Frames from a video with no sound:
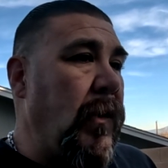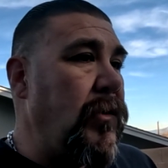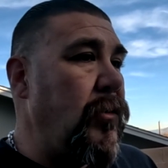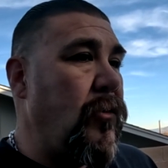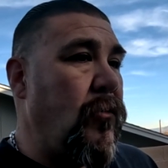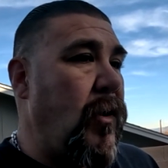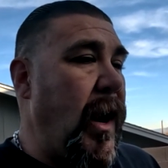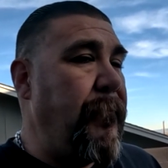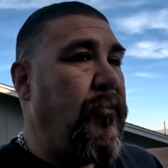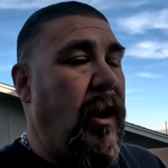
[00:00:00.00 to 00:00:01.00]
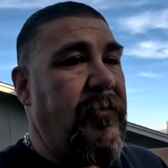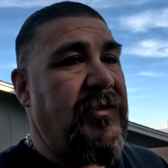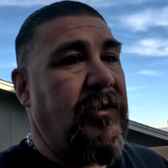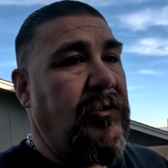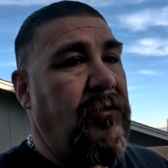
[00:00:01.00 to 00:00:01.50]
you know, I
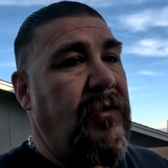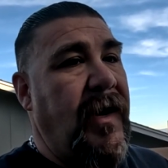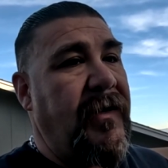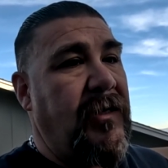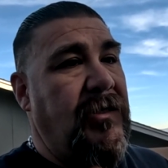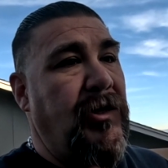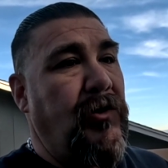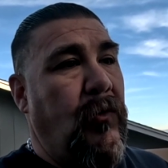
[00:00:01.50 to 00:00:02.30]
promised the dude that I'd continue